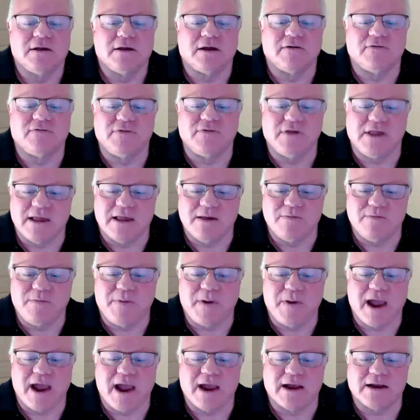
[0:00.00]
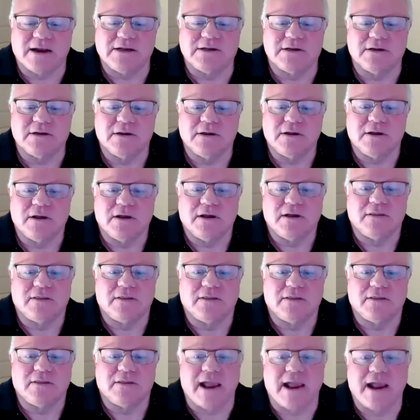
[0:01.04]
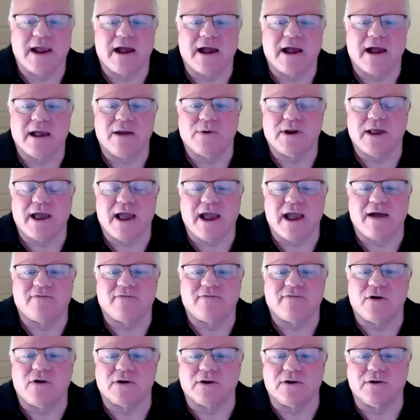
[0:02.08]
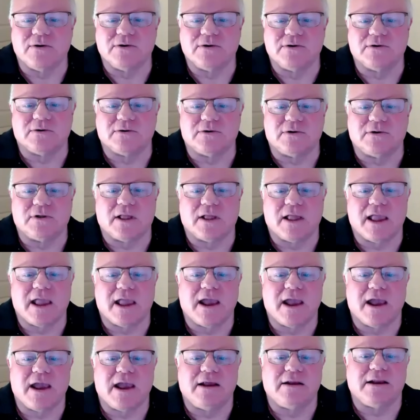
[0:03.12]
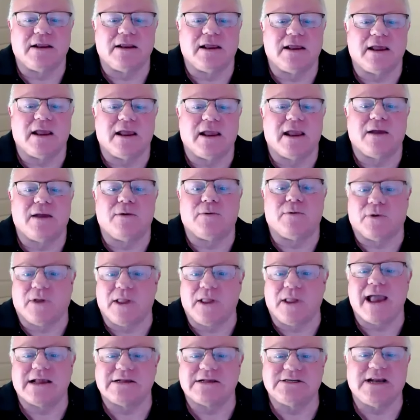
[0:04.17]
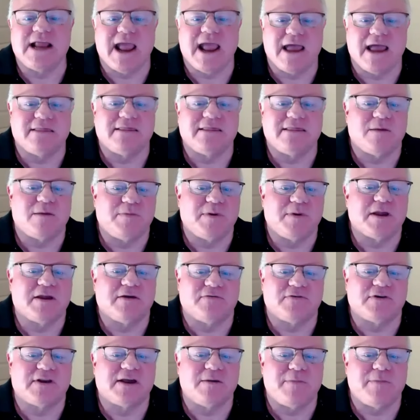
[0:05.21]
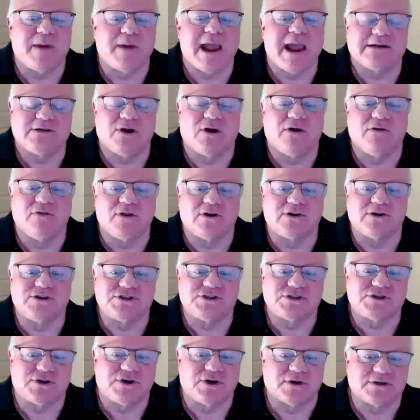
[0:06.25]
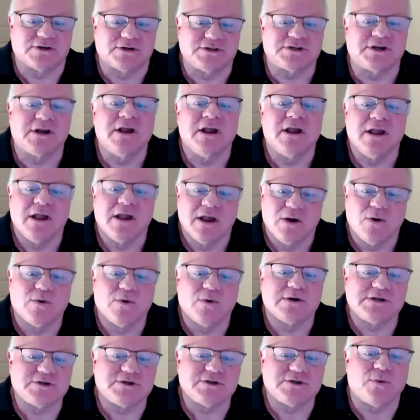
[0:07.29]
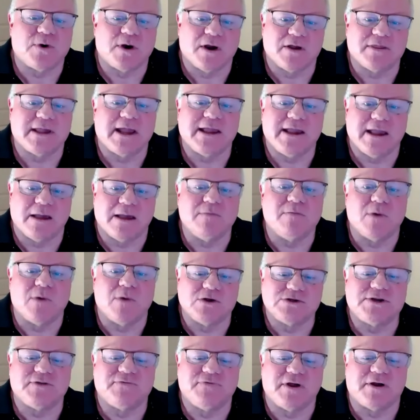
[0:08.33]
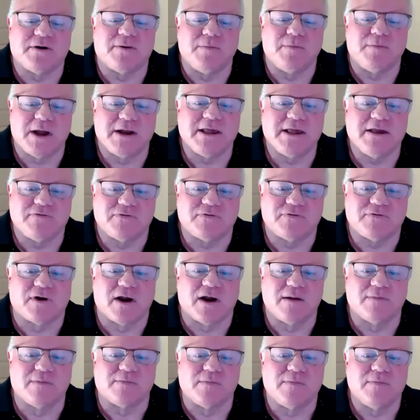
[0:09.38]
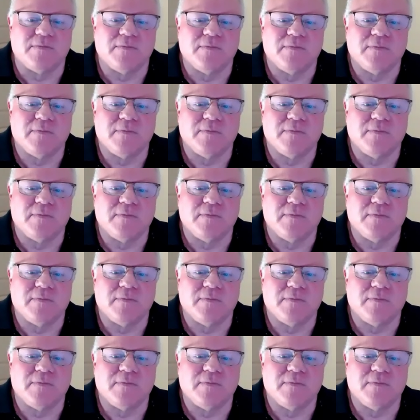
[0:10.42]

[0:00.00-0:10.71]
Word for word: of the impact that AI would have on Google, and it really hasn't had that big of an impact on their search, which is where they get most of their money from.